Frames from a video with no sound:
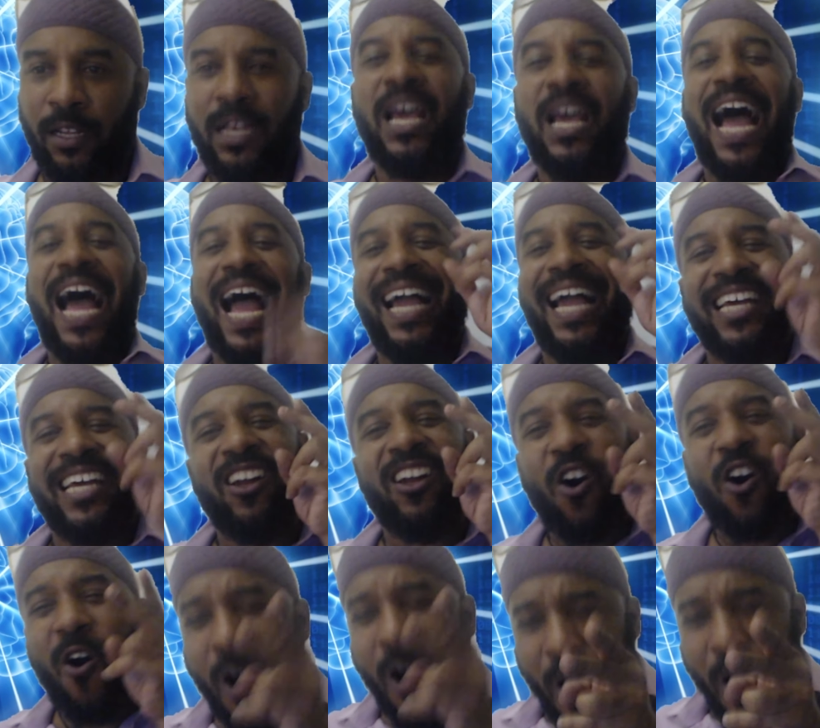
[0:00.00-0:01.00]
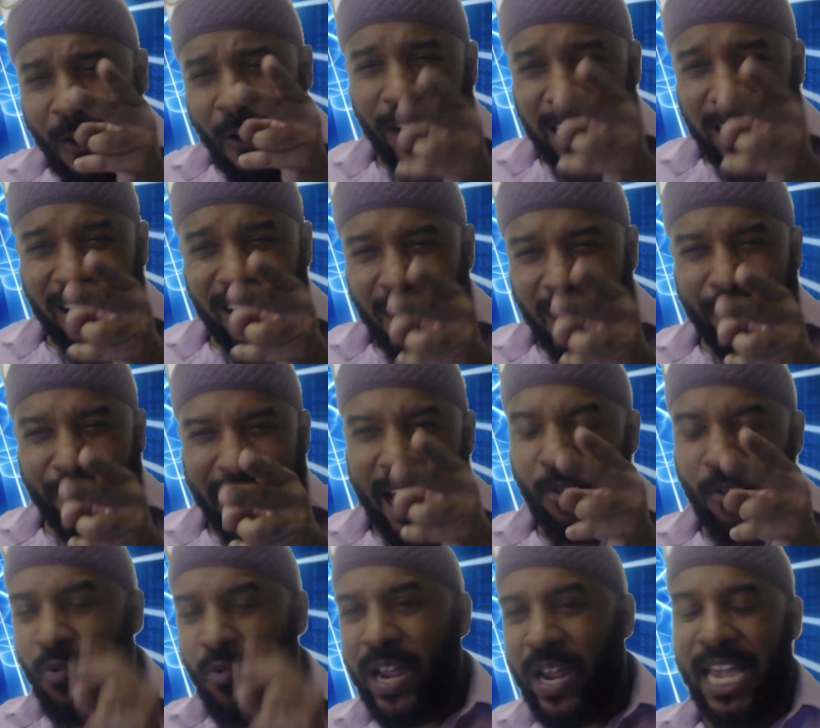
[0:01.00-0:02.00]
I can overcome that
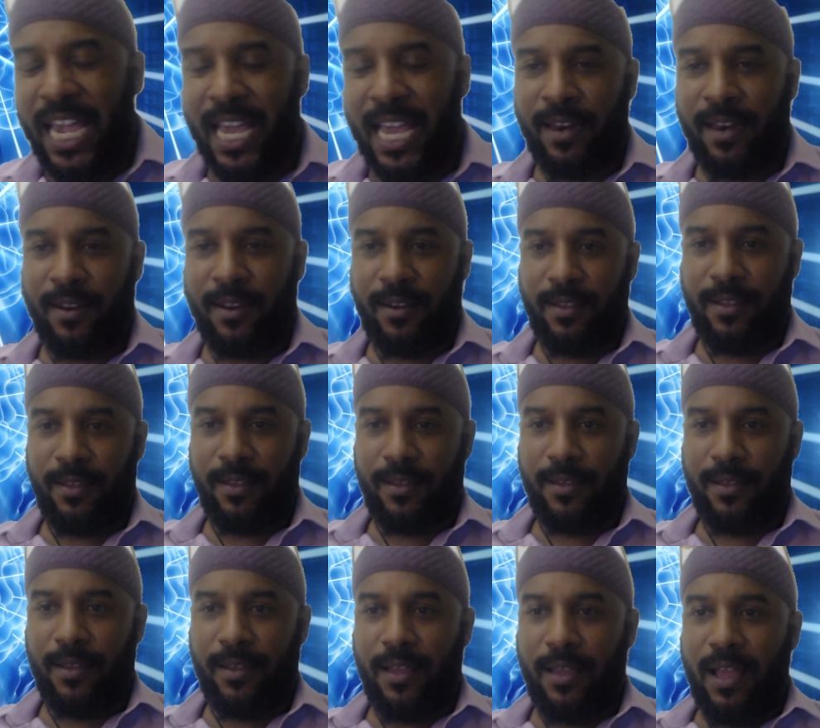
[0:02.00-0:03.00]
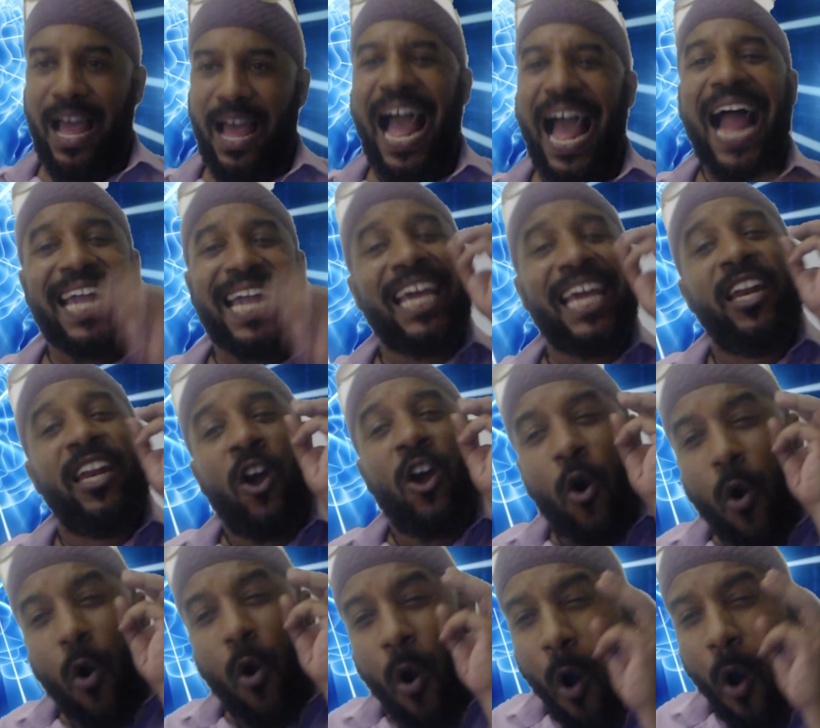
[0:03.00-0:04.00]
wind. I can
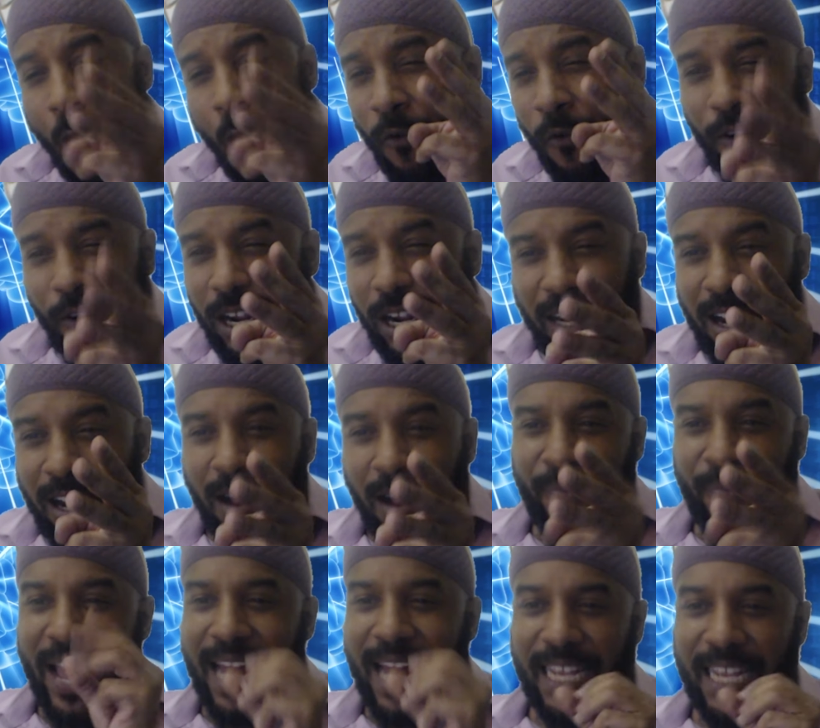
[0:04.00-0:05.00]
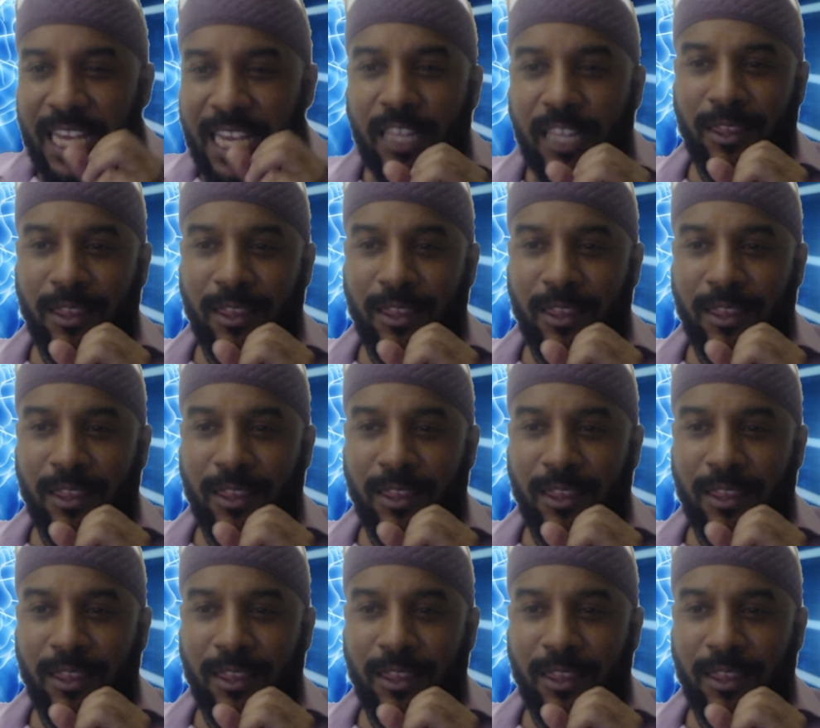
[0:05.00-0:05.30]
overcome that ether.